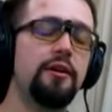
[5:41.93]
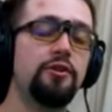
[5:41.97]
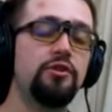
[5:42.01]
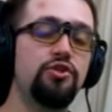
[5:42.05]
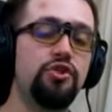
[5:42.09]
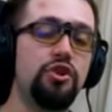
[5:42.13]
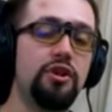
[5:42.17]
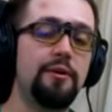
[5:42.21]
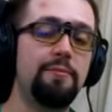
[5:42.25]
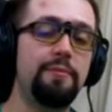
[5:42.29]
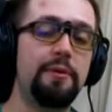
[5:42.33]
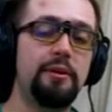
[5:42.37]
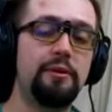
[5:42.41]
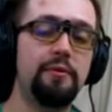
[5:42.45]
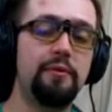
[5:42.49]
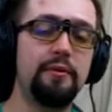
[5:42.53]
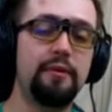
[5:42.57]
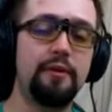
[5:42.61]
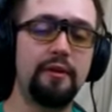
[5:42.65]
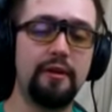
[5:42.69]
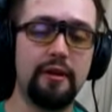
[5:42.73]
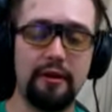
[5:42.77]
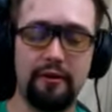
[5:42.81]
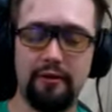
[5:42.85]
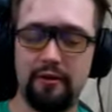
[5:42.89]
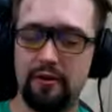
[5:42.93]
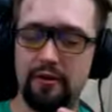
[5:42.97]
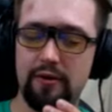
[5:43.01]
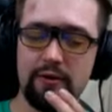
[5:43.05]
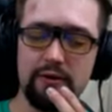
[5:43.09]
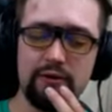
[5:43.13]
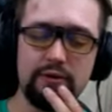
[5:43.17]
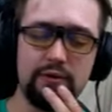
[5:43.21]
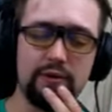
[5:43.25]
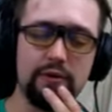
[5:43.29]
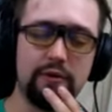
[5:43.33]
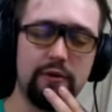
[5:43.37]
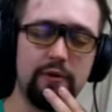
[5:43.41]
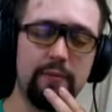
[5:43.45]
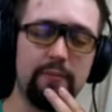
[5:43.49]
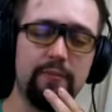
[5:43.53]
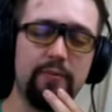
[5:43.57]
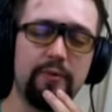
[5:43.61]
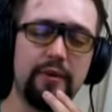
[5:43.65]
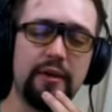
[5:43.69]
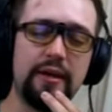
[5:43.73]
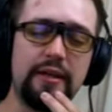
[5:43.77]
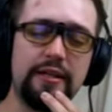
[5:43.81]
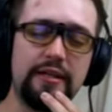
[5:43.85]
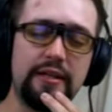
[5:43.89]
GPU in there, and also a
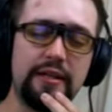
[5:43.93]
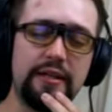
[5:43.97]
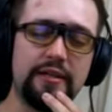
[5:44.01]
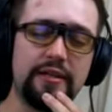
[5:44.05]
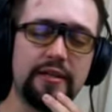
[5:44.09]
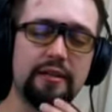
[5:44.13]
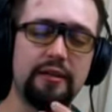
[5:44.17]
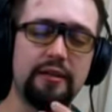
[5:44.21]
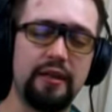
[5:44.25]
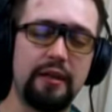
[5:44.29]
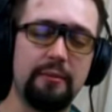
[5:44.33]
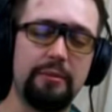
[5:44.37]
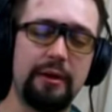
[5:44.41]
pretty decently